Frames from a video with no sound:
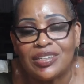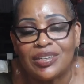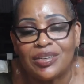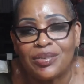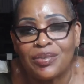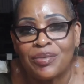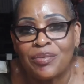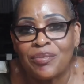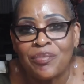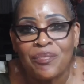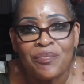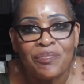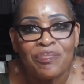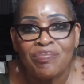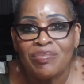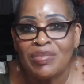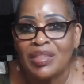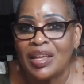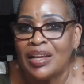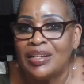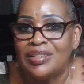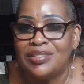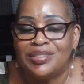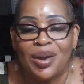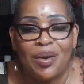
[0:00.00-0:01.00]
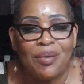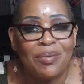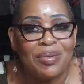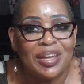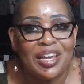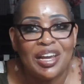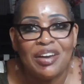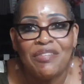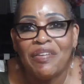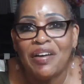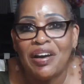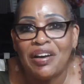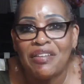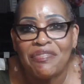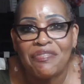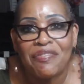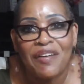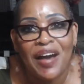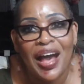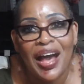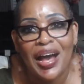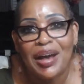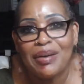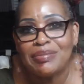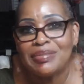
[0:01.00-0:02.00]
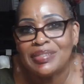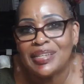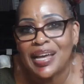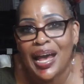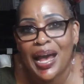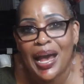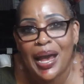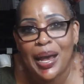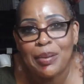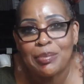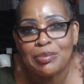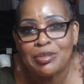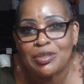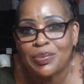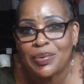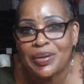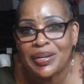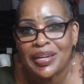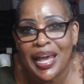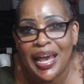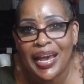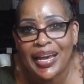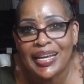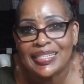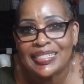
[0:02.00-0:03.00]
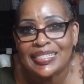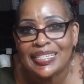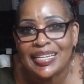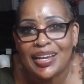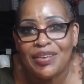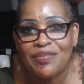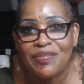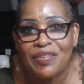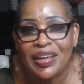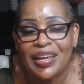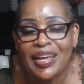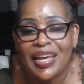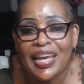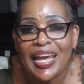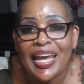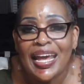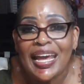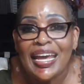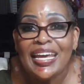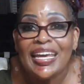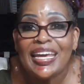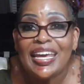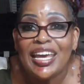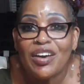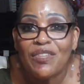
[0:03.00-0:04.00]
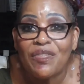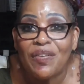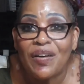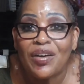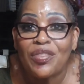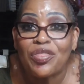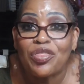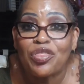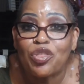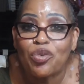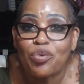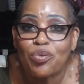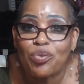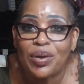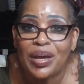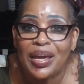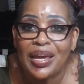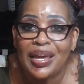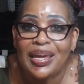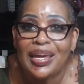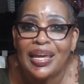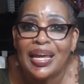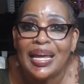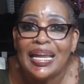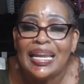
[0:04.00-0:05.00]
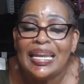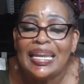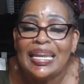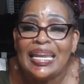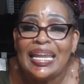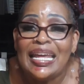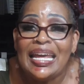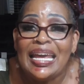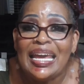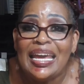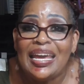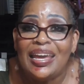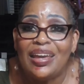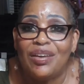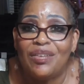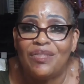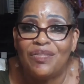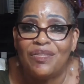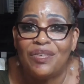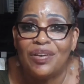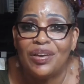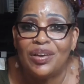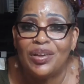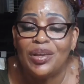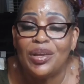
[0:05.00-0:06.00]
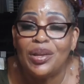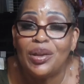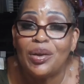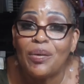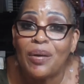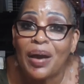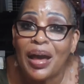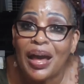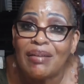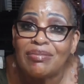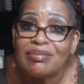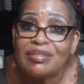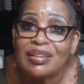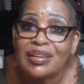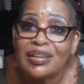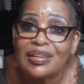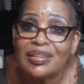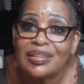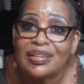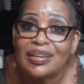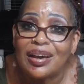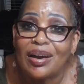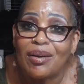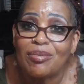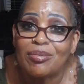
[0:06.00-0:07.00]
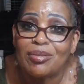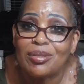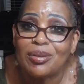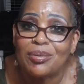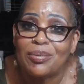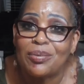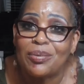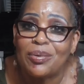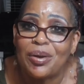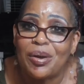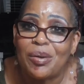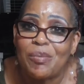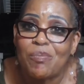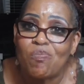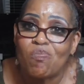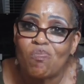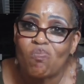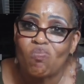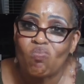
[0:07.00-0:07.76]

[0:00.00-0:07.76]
you. Don't give her five times with negativity. Give her three. Leave. You don't have to go through it.